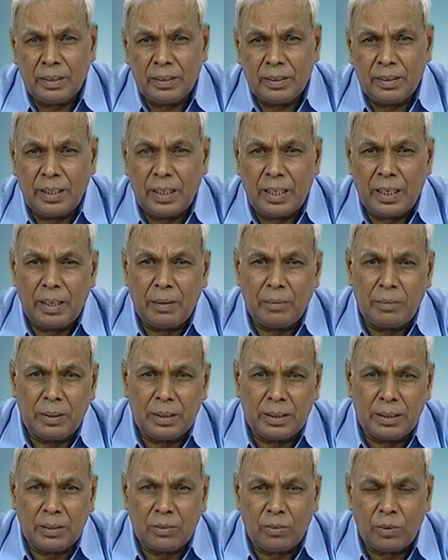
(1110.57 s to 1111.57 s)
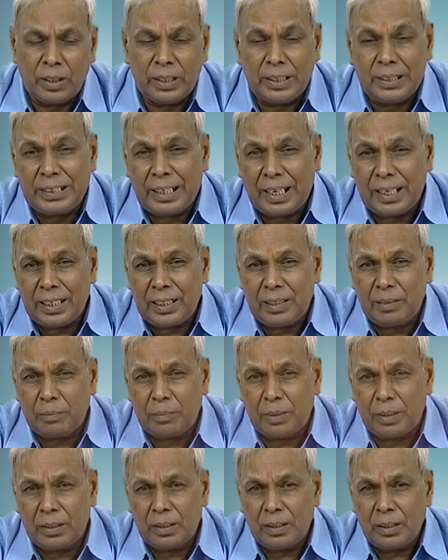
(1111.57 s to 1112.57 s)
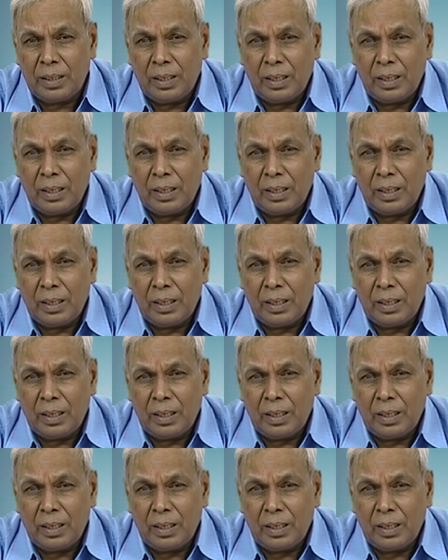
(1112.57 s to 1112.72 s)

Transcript: they are having the only Jailim plant.